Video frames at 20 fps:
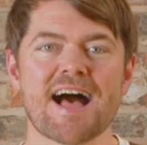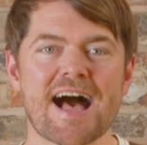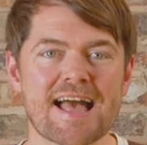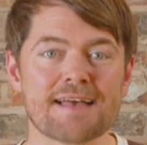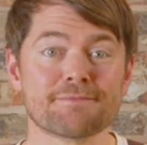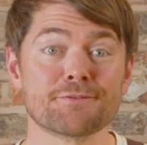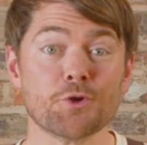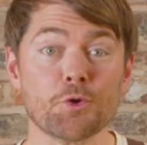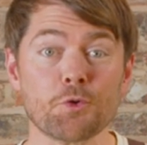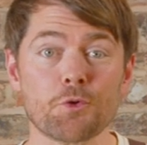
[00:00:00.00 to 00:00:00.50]
I
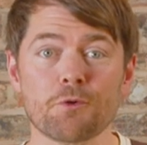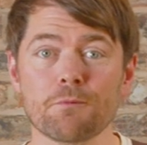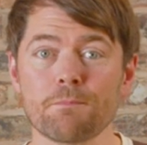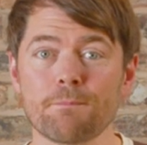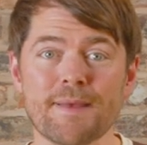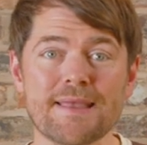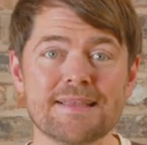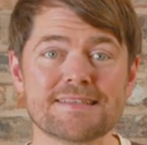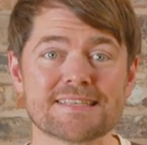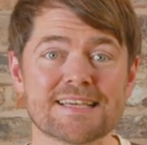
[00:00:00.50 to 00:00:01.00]
have an uncle
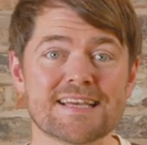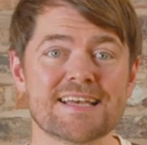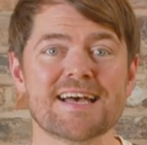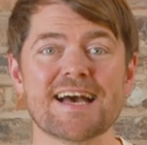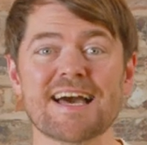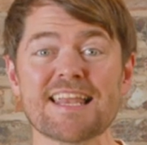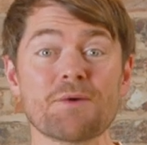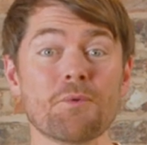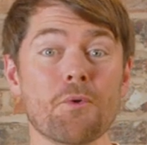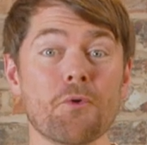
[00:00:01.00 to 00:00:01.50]
Peter,
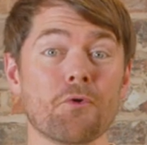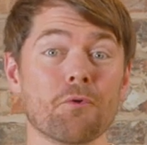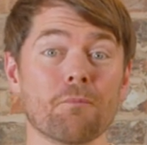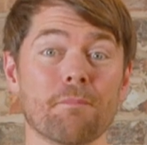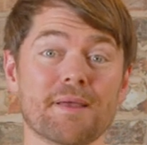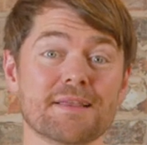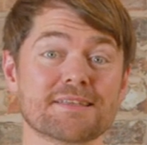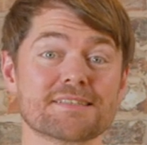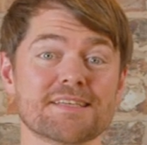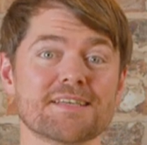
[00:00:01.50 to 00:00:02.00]
hello uncle
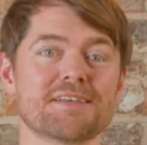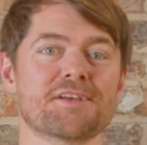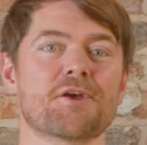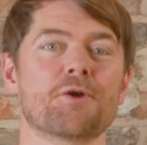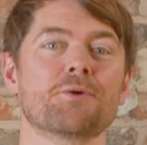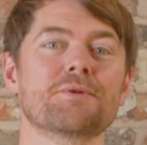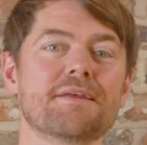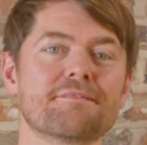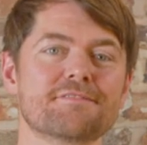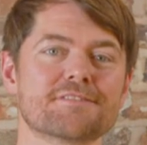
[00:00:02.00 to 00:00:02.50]
Peter,
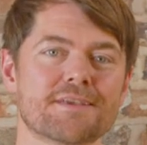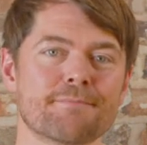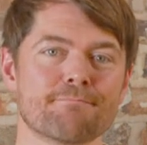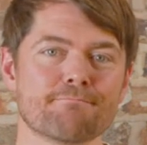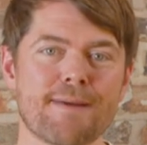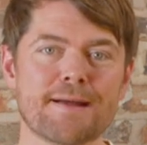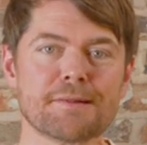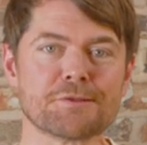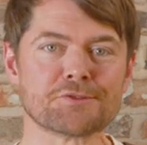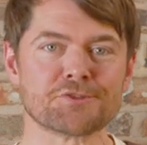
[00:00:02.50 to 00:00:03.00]
who lives in
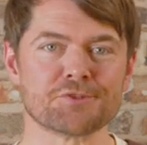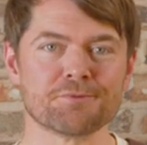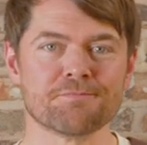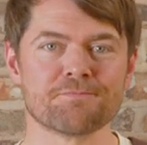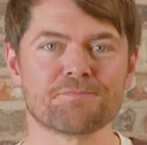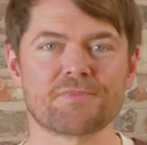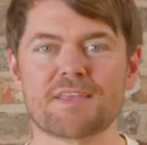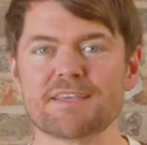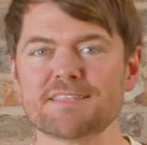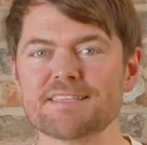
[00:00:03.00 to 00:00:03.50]

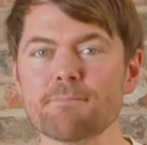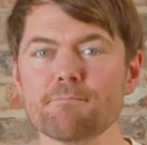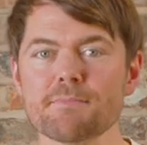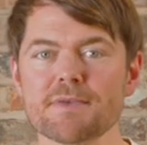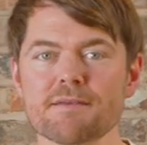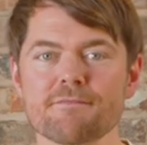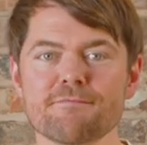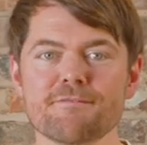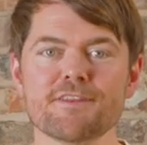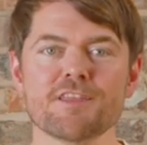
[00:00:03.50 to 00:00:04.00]
Belgium. He sent
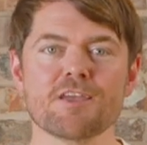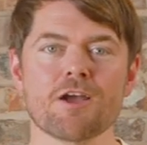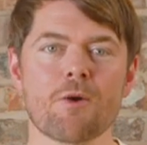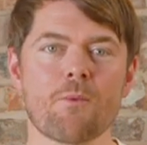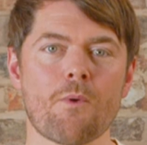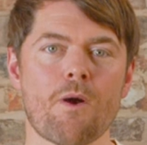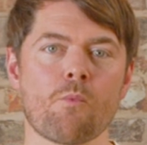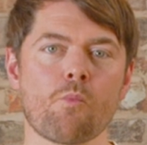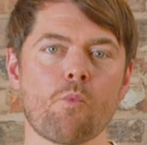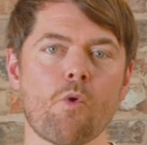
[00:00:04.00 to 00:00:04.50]
me a
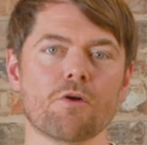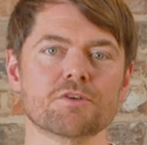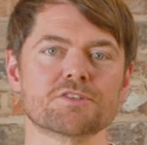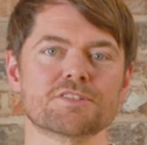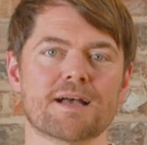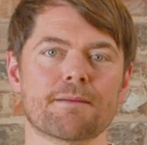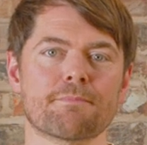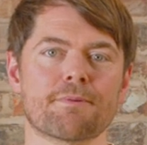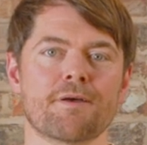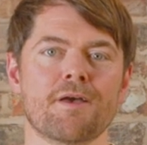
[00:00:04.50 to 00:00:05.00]
video on
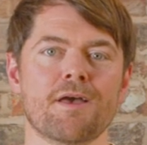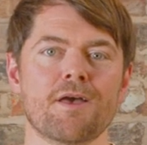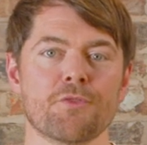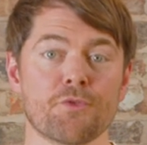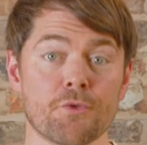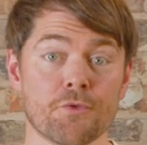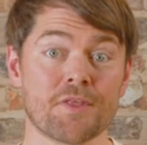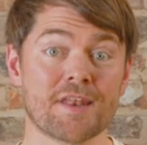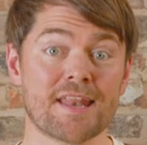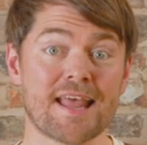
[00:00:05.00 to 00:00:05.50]
WhatsApp
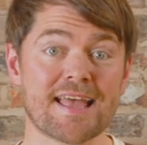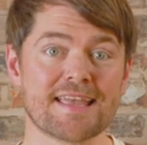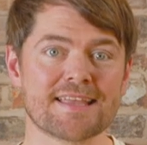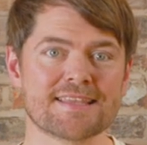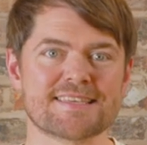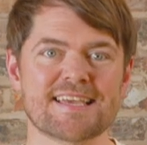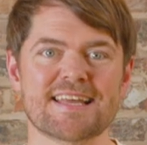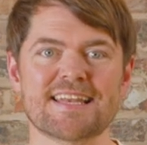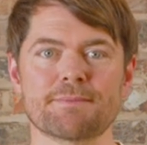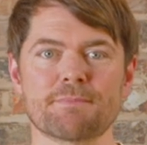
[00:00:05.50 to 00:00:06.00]
the other day
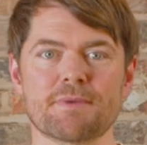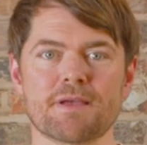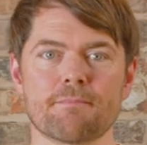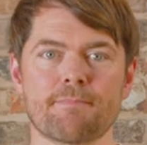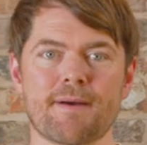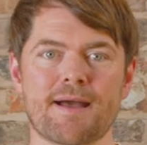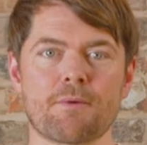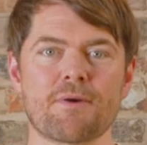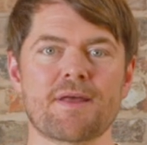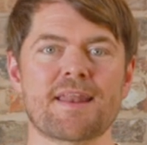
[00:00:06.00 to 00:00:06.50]
telling me
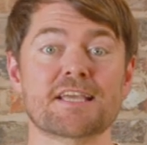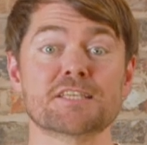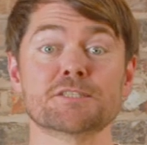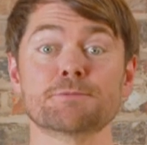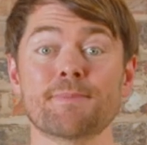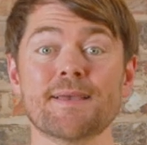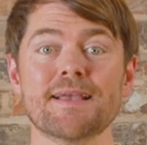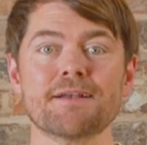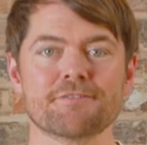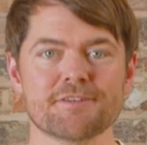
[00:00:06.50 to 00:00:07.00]
about an
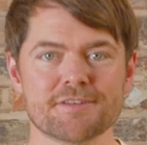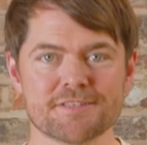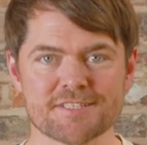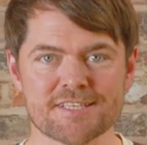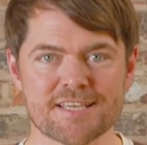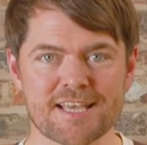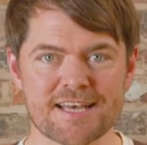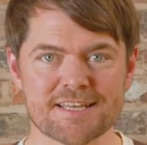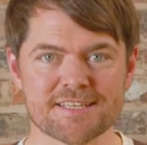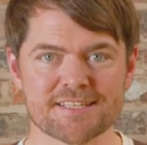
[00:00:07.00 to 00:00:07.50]
experience
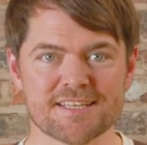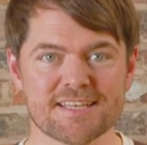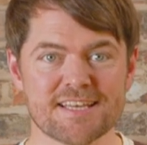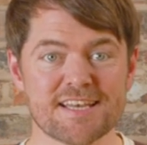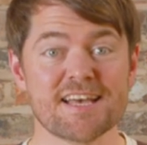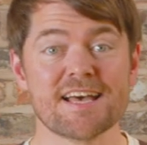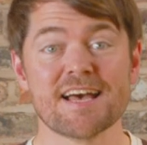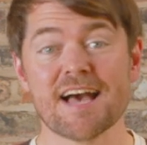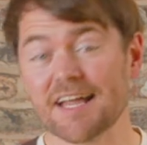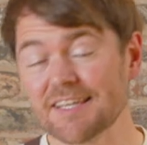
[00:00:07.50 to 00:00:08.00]
he had.
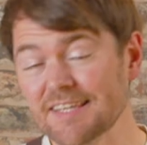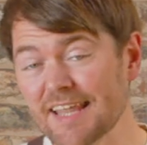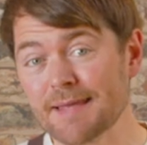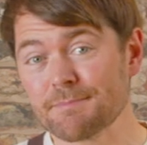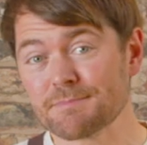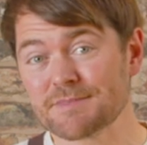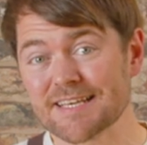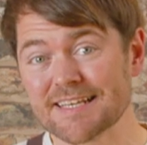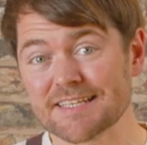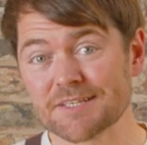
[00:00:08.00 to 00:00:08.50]
I'll let
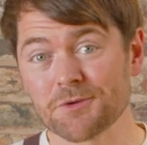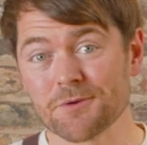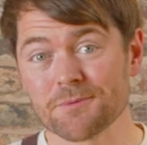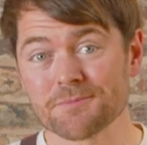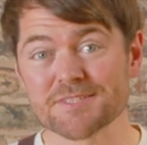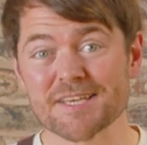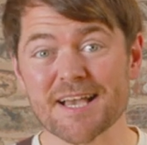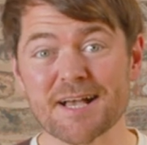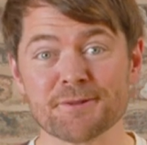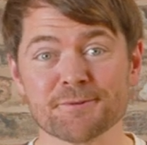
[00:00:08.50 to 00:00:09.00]
him tell you
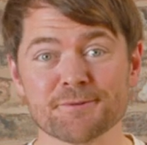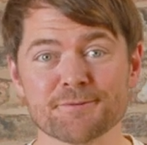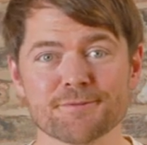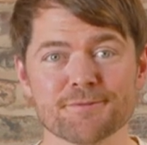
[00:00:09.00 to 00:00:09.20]
himself.